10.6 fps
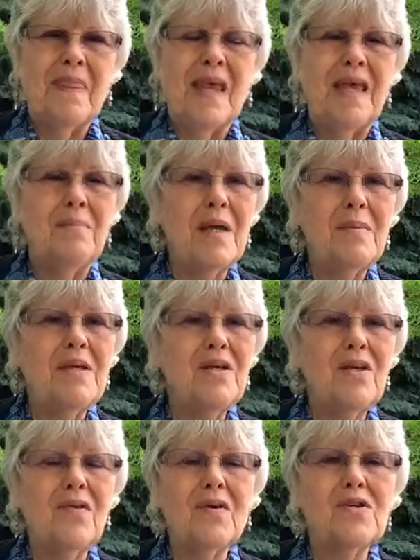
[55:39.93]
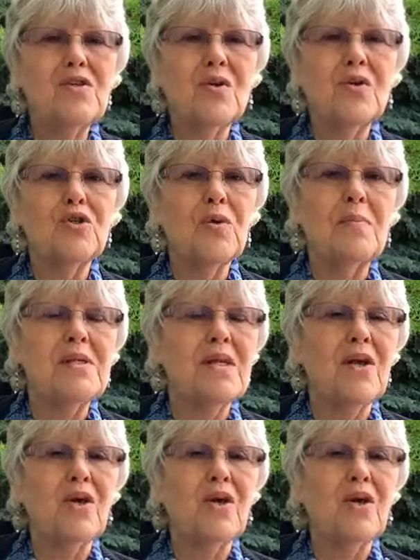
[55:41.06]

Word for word: And maybe there's shrubs that are